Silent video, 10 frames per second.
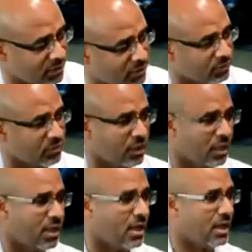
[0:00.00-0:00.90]
here,
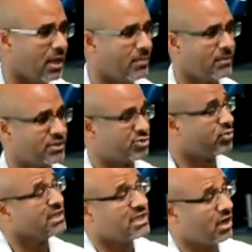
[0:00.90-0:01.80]
it's
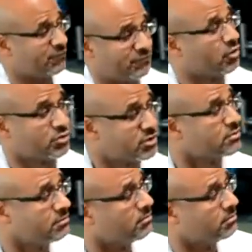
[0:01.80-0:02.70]
really our first
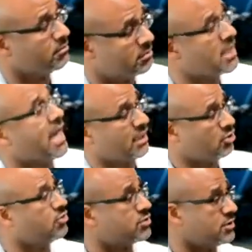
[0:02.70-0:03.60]

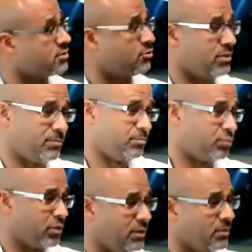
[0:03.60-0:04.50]
diagnosis. We
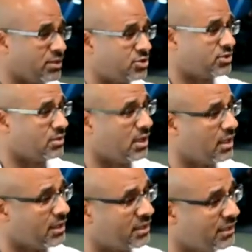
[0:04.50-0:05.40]
pretty much
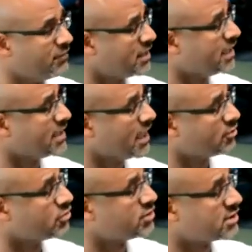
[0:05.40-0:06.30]
give it that
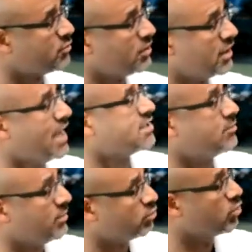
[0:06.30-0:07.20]
diagnosis, and it has
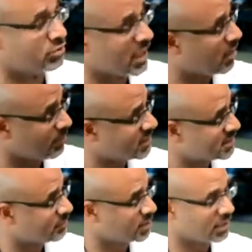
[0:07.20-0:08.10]
to be ruled out by
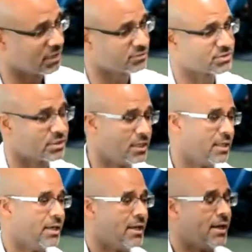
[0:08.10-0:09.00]
something
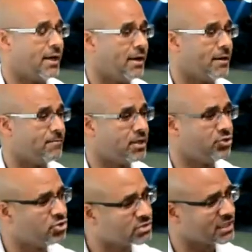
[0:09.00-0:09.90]
else.
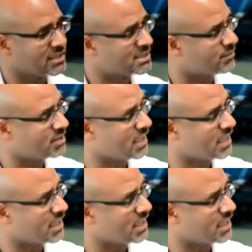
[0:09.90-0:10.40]
Usually it's something